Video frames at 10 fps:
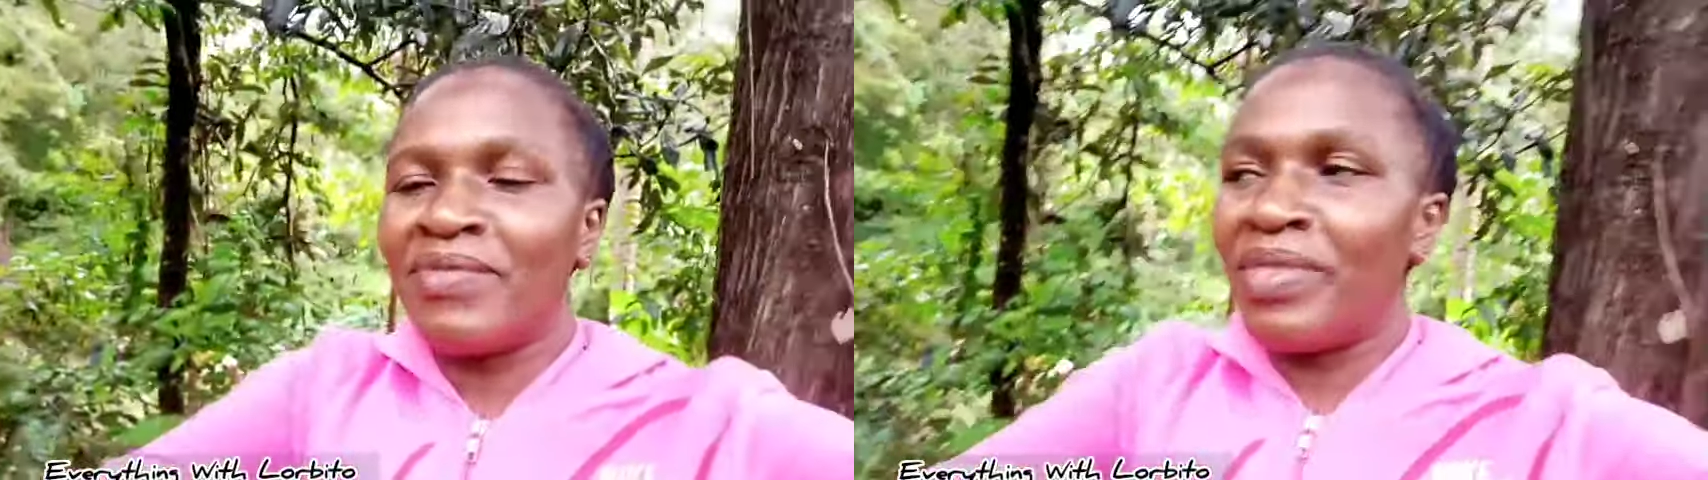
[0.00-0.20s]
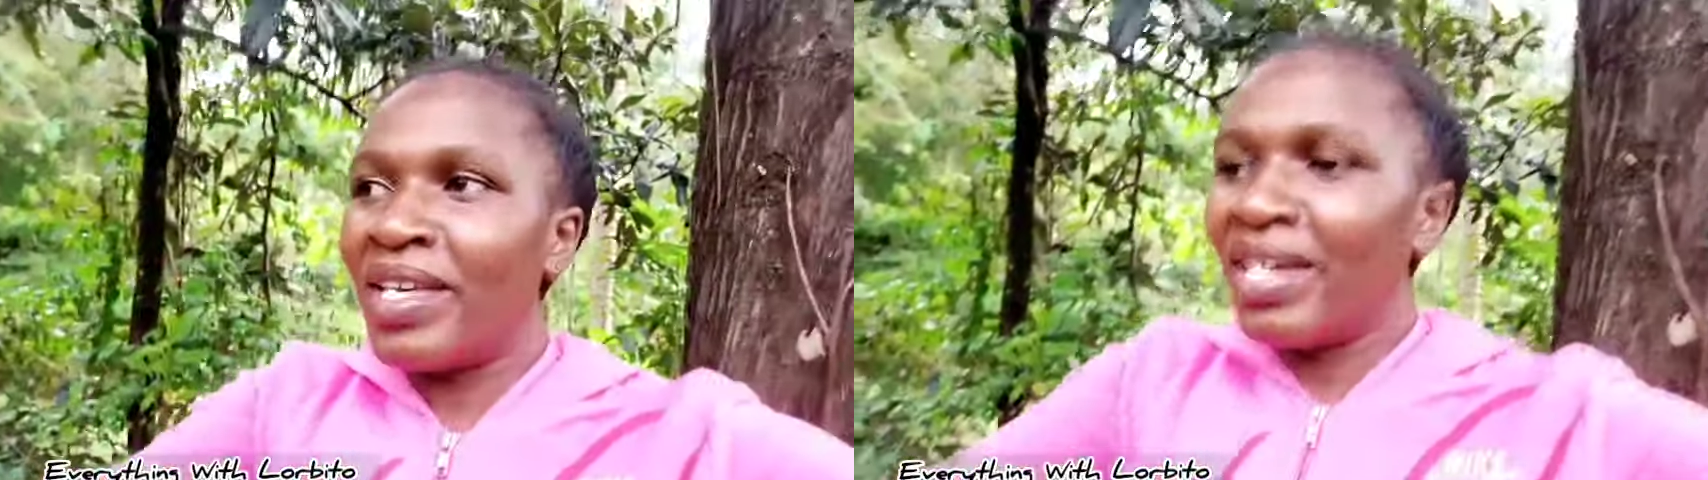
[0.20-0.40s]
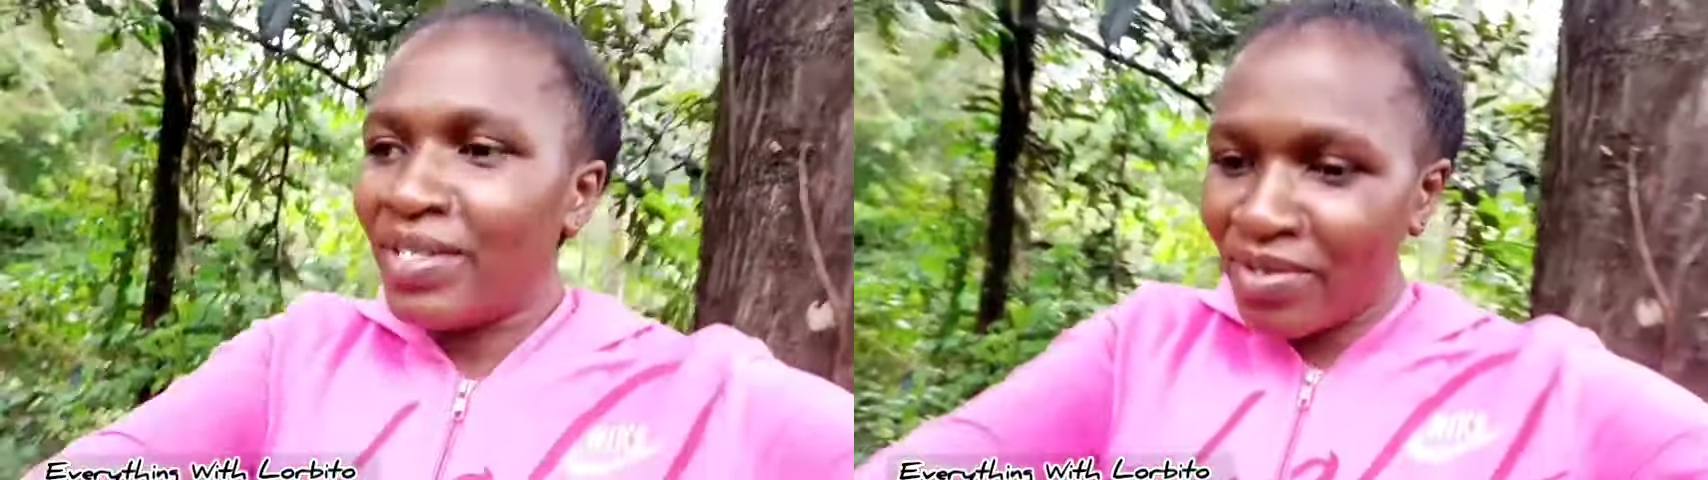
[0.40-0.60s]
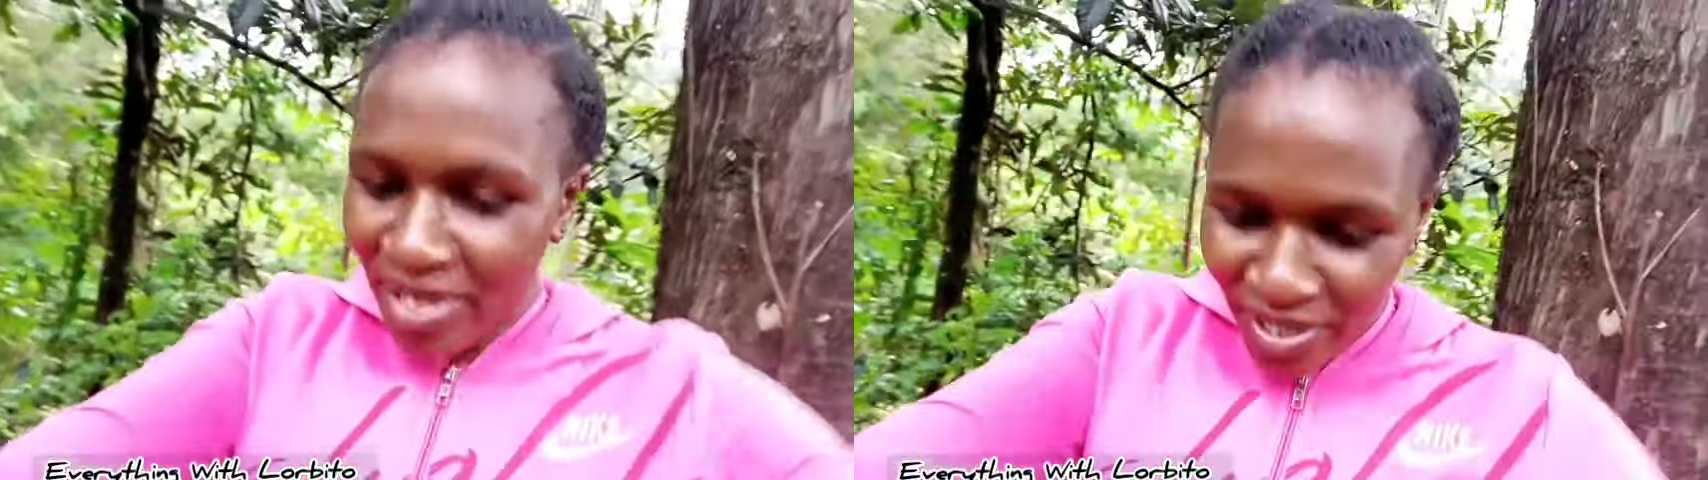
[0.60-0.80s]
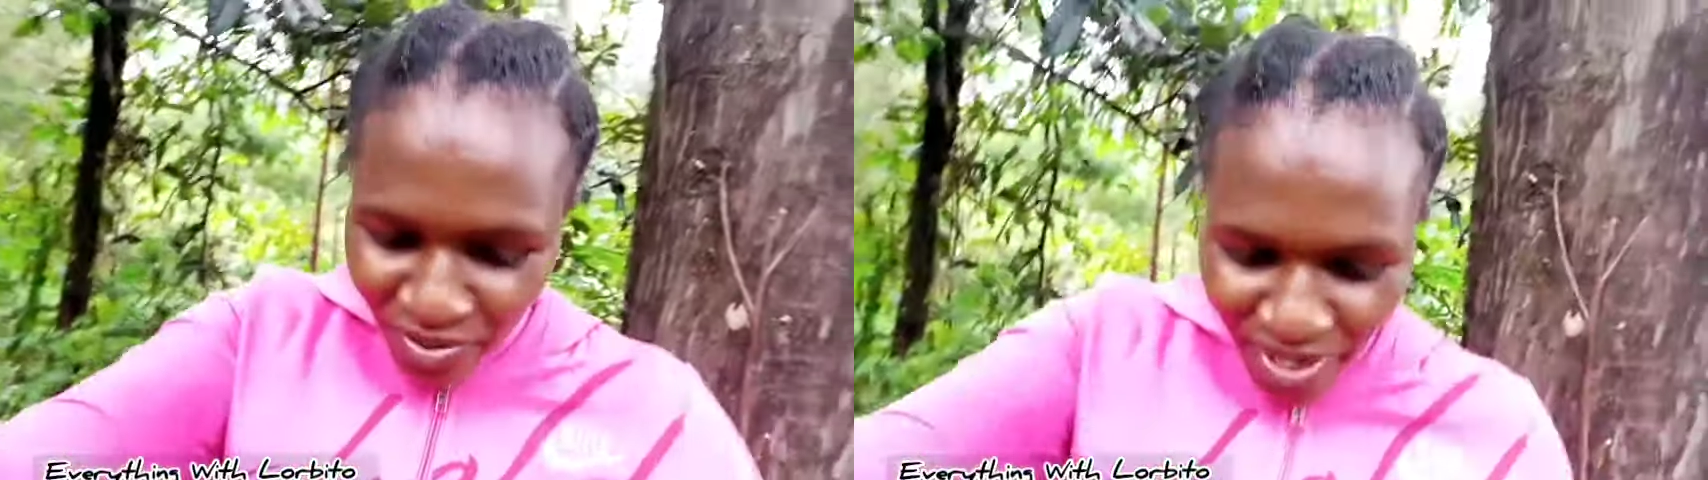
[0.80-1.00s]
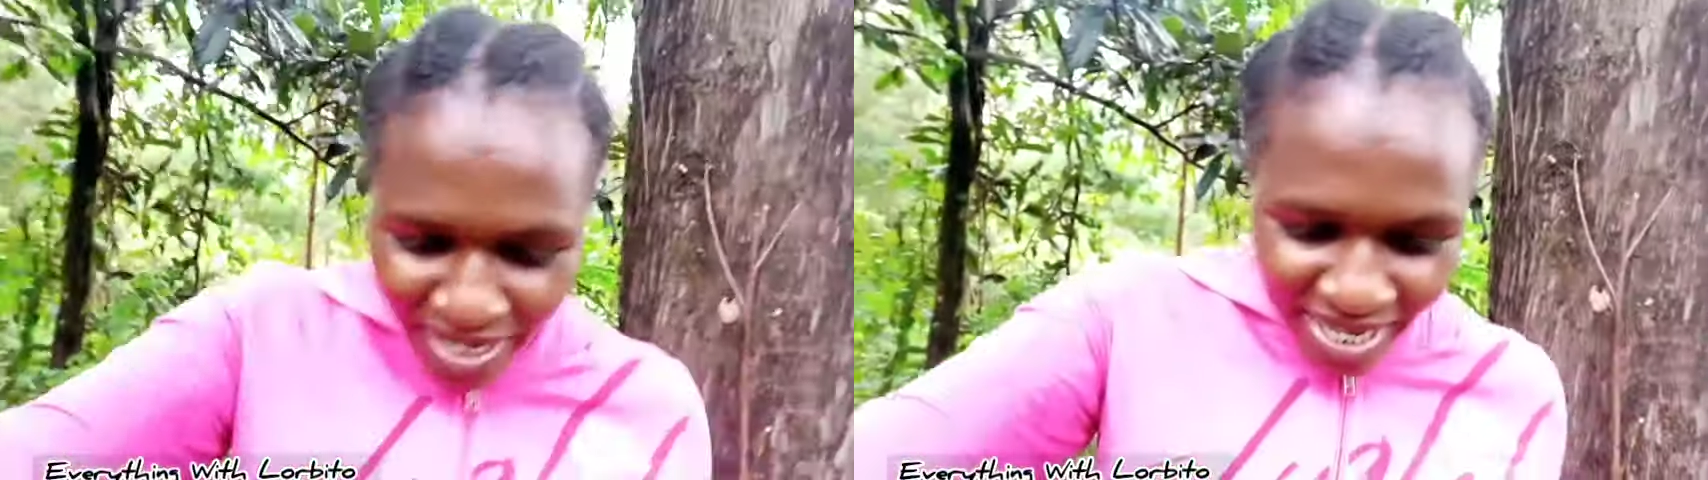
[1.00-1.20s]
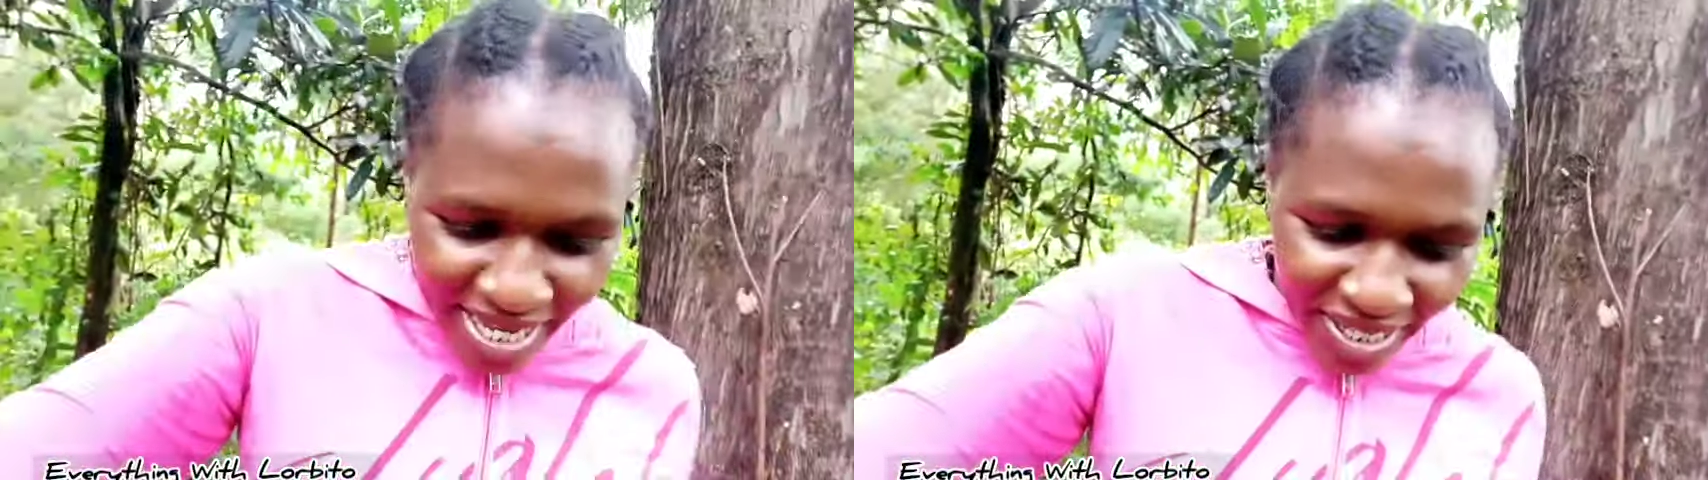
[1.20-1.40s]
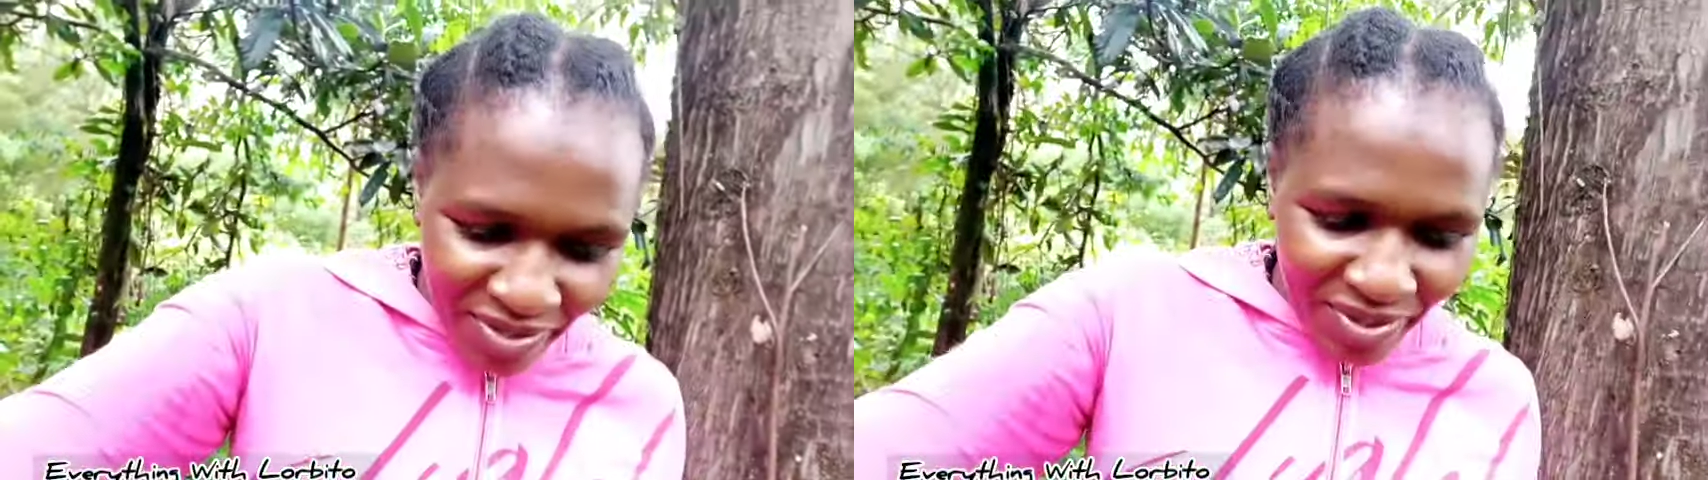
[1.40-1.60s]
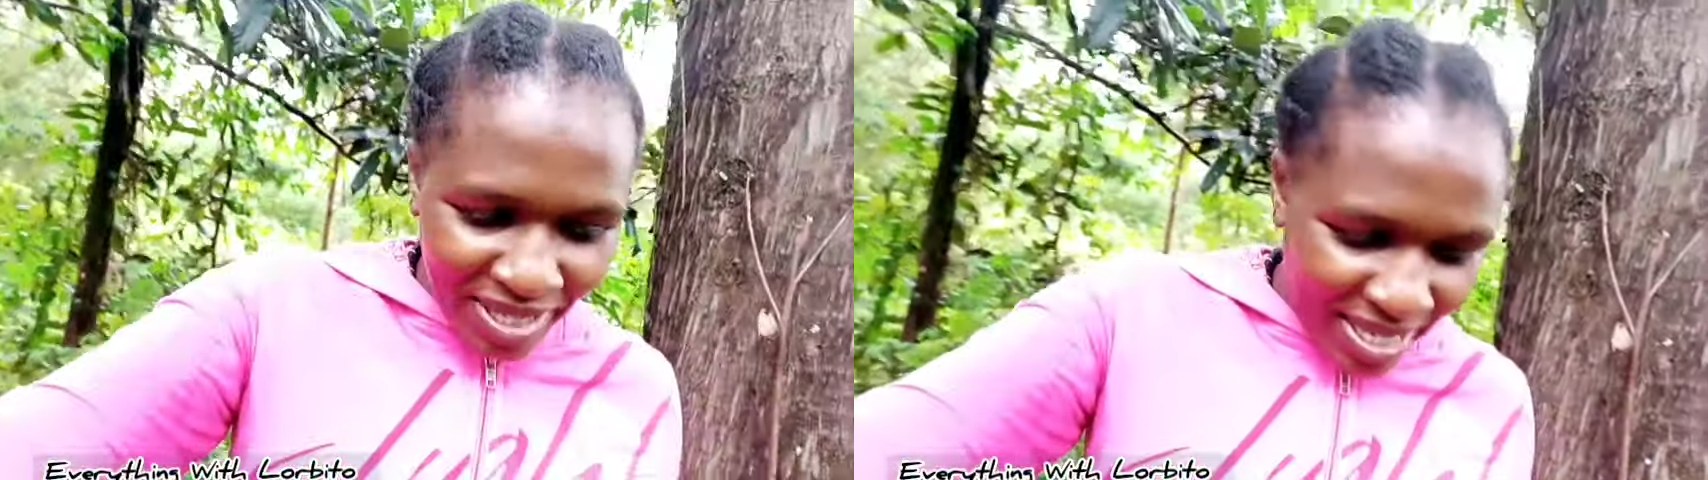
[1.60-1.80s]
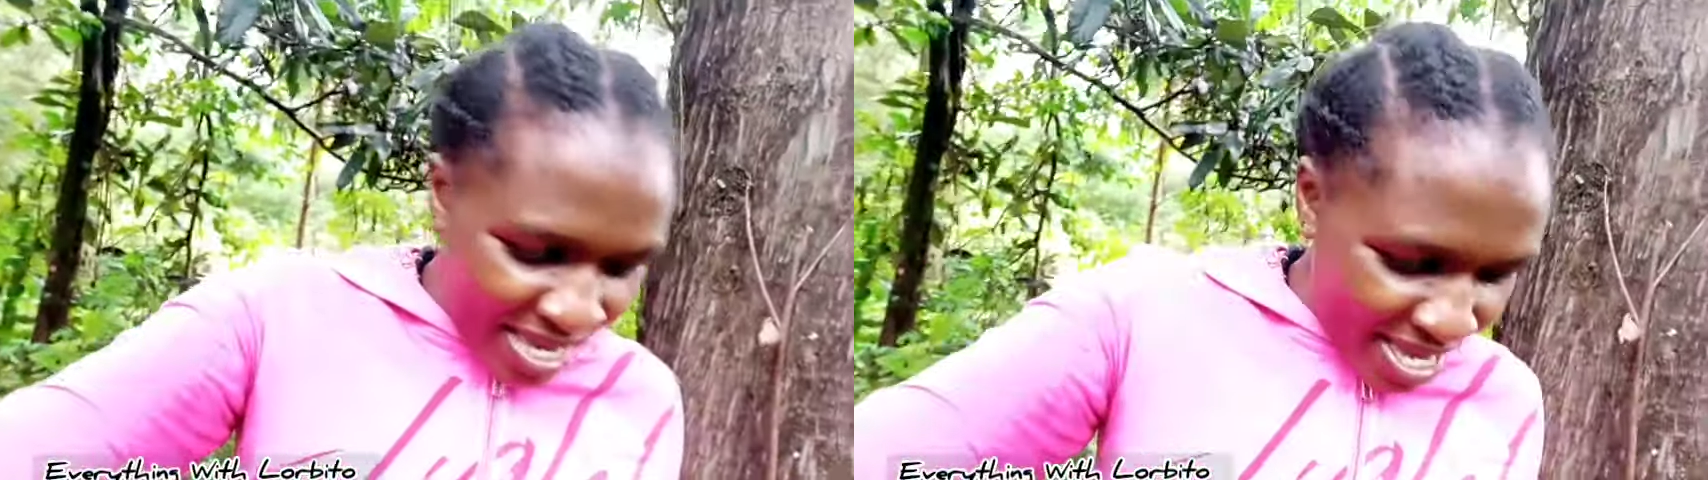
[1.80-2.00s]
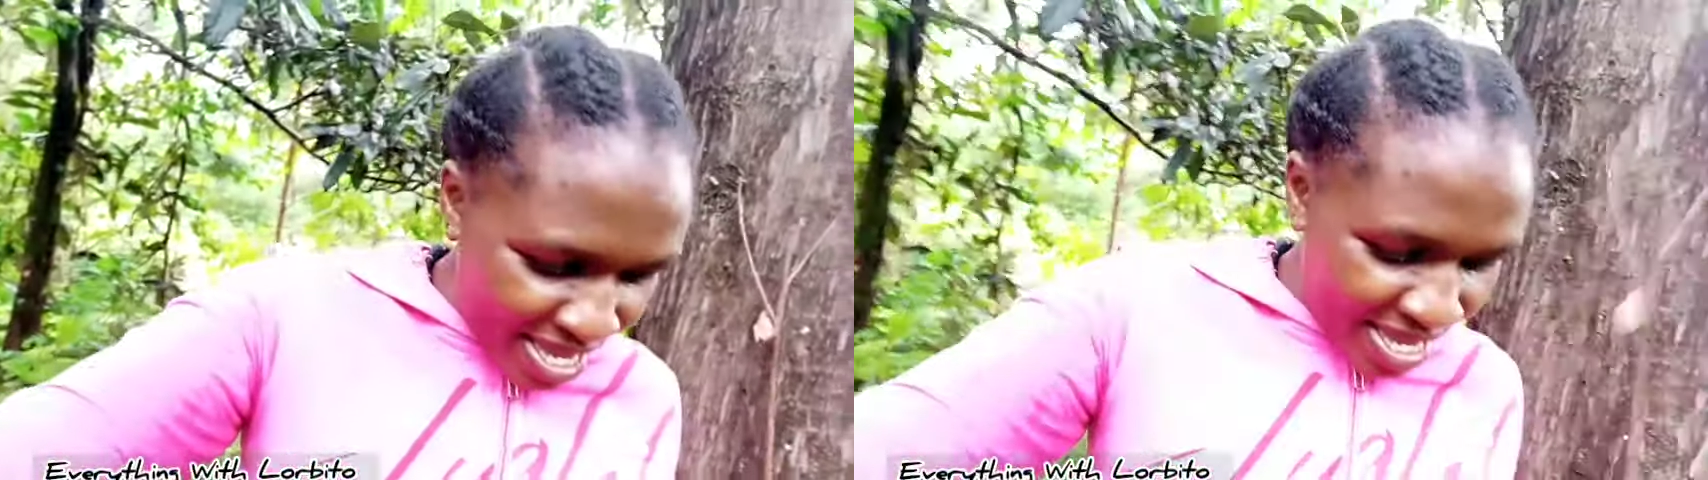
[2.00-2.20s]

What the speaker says: you there so that you can get to see.